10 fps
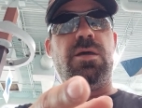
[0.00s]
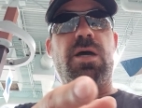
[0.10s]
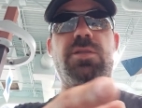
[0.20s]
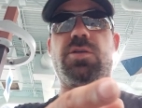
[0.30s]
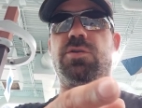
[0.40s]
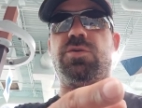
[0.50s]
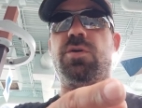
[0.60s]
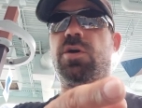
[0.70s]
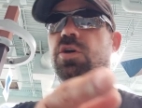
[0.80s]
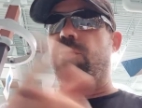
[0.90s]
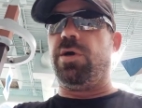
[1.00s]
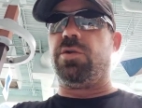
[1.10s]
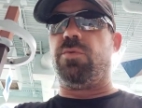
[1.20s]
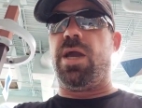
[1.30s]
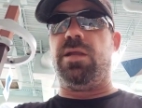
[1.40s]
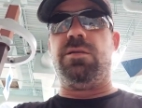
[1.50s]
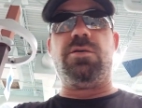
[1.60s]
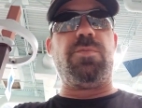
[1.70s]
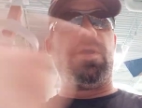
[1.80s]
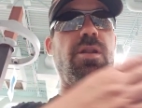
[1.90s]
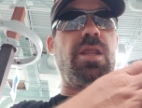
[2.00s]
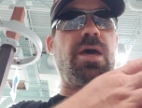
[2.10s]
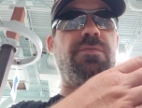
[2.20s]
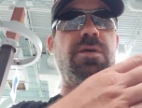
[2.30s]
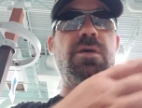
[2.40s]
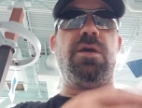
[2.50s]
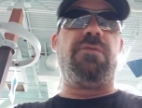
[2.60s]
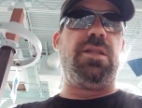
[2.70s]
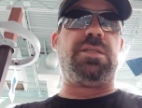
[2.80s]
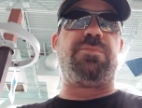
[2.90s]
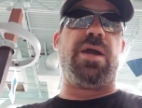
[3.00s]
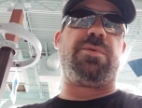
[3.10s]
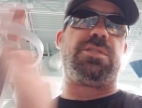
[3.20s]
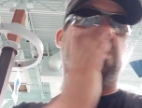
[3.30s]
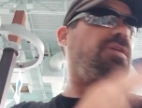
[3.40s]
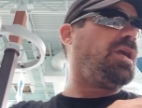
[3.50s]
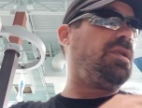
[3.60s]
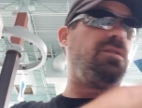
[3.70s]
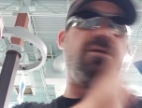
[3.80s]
I told you. You could be on the right, you could be on the left. If I need to smack myself again,